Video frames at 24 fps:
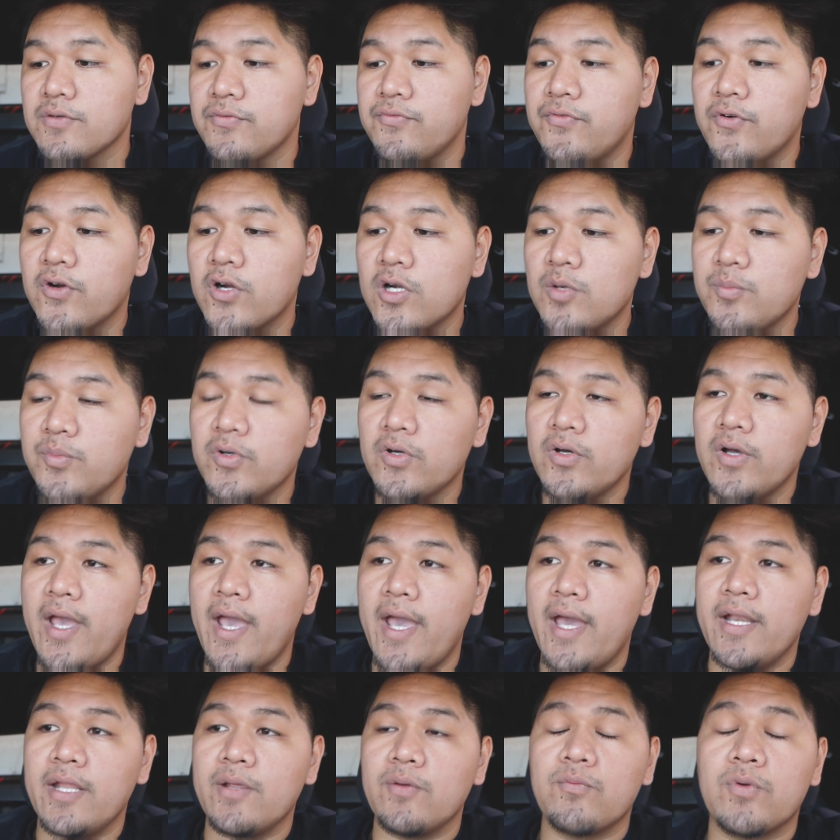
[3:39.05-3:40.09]
affordable
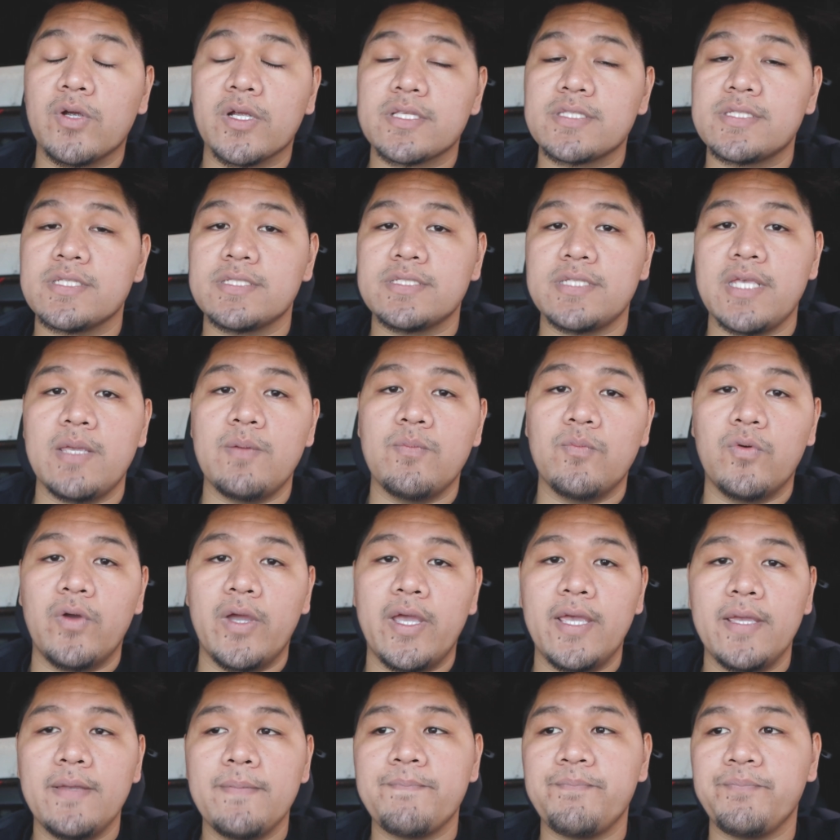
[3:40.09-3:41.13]
and it works the same
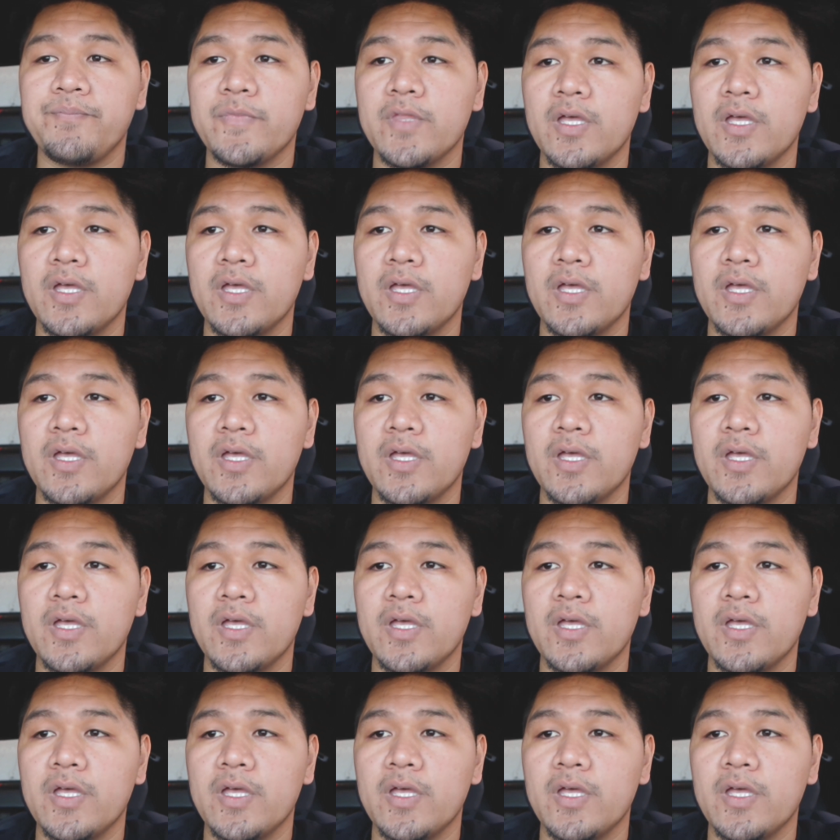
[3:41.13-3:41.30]
way.